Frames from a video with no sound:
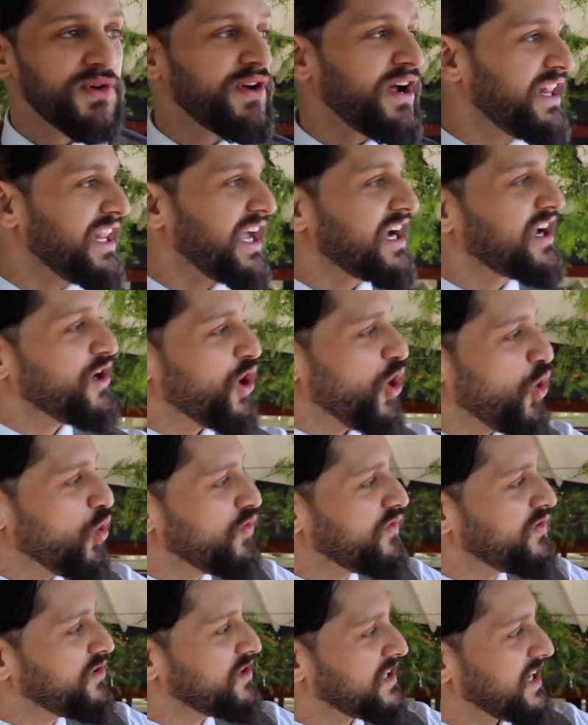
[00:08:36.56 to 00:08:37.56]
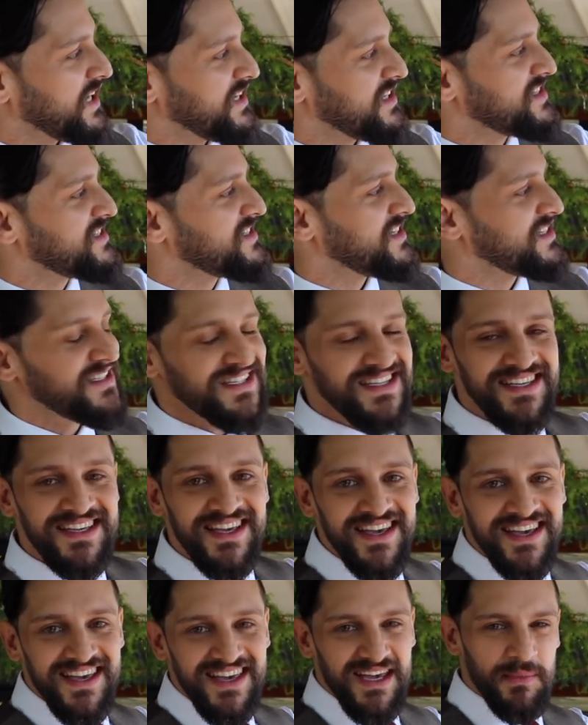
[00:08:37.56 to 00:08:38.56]
we're creating like an over the kind of city
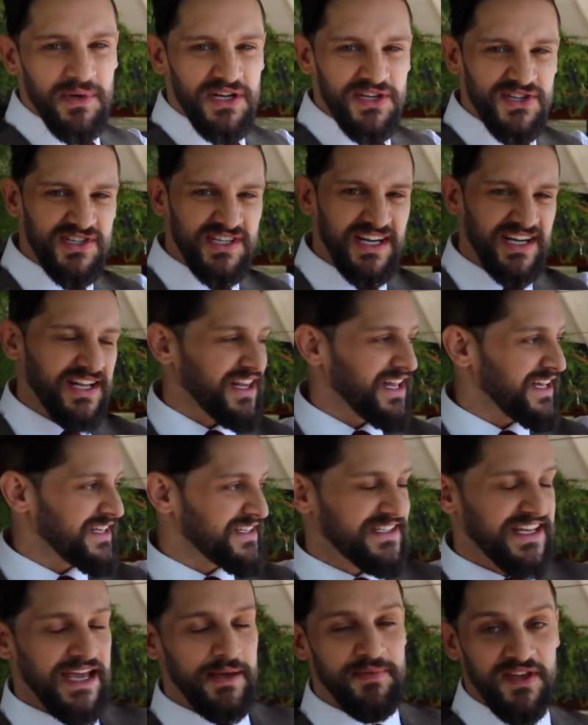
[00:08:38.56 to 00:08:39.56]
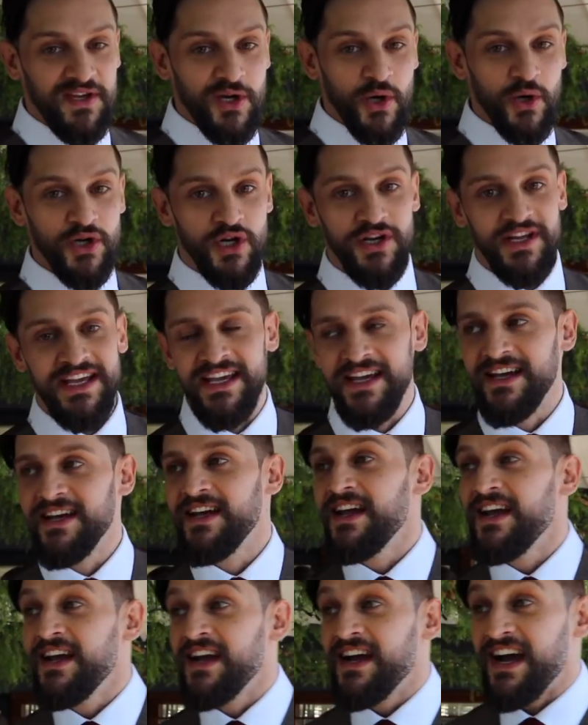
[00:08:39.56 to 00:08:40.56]
image kind of landscape thing going on here.
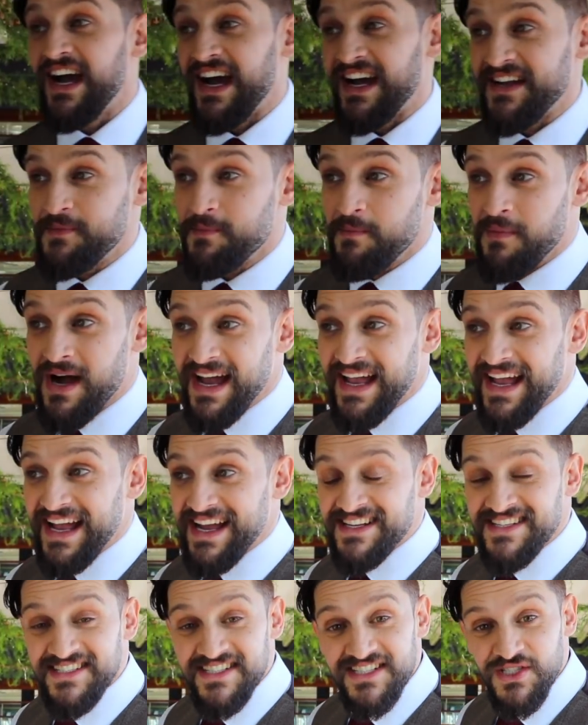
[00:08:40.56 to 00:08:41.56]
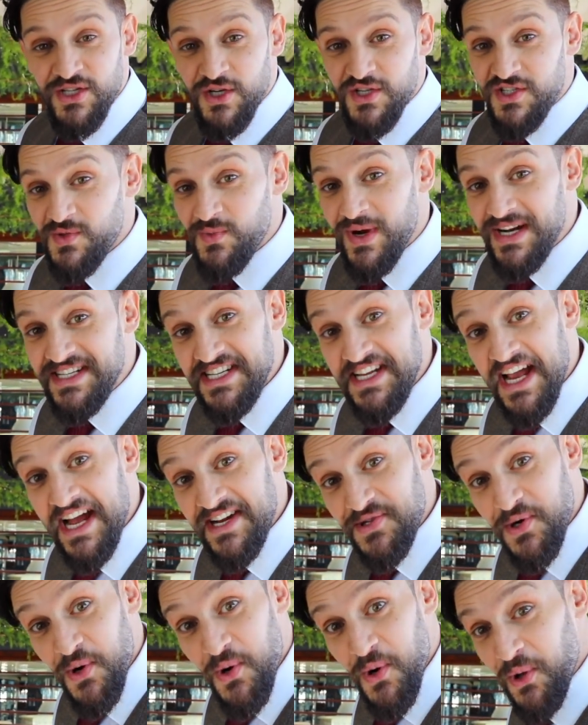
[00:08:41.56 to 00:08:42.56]
And my ass is not sweaty
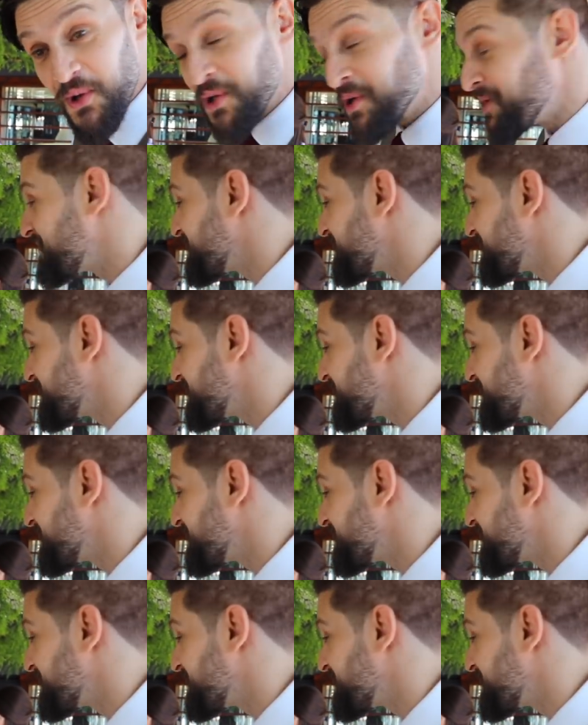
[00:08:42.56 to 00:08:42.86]
at all. to